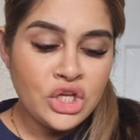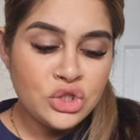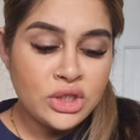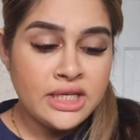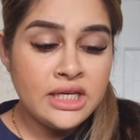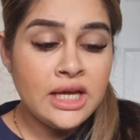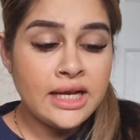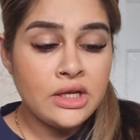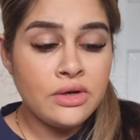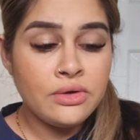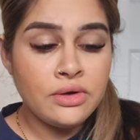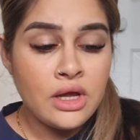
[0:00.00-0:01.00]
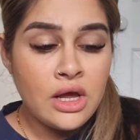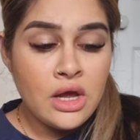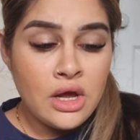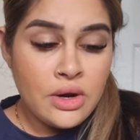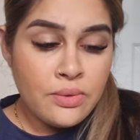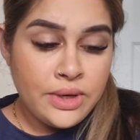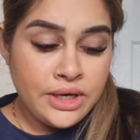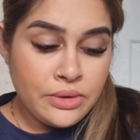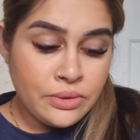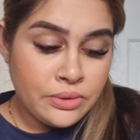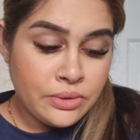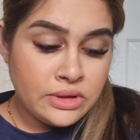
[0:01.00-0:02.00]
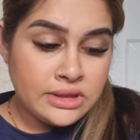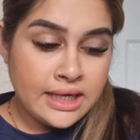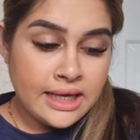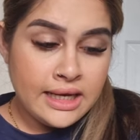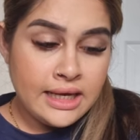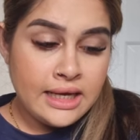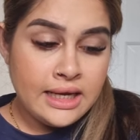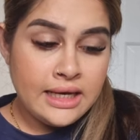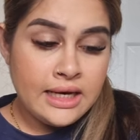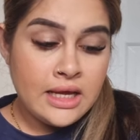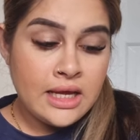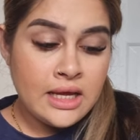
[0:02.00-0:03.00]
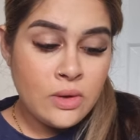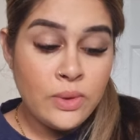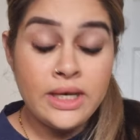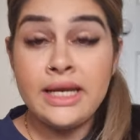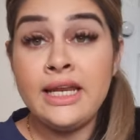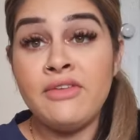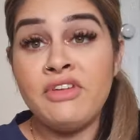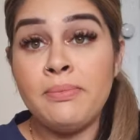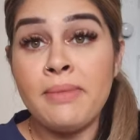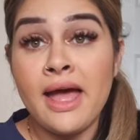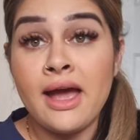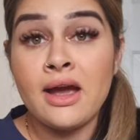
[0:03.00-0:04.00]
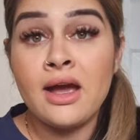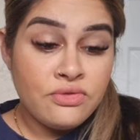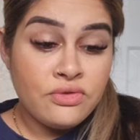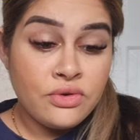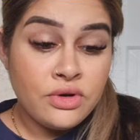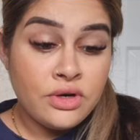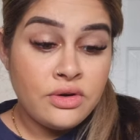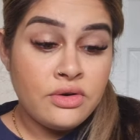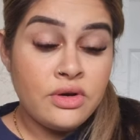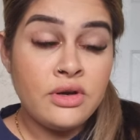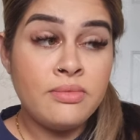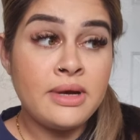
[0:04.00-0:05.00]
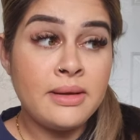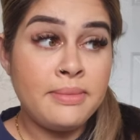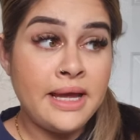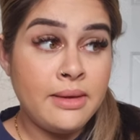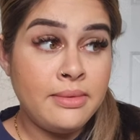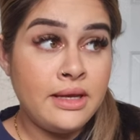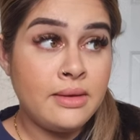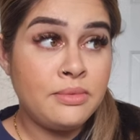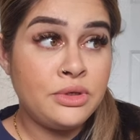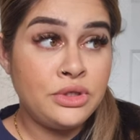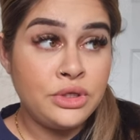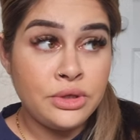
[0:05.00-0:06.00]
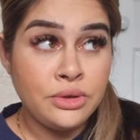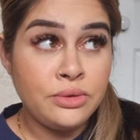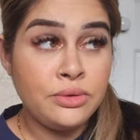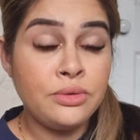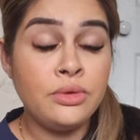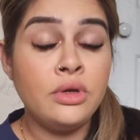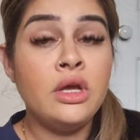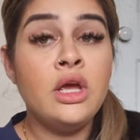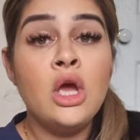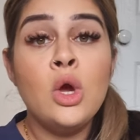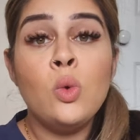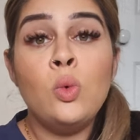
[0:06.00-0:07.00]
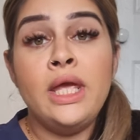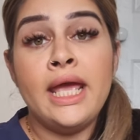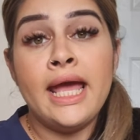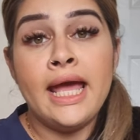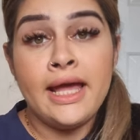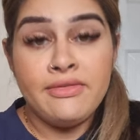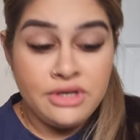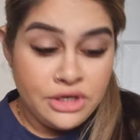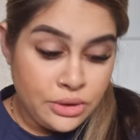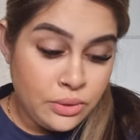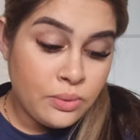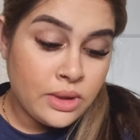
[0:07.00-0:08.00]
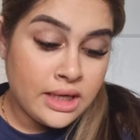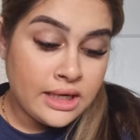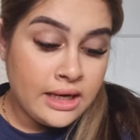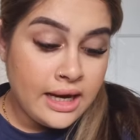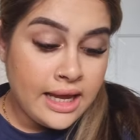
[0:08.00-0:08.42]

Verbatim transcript: so I did get recalled and we did give it back for my baby number two we have a new one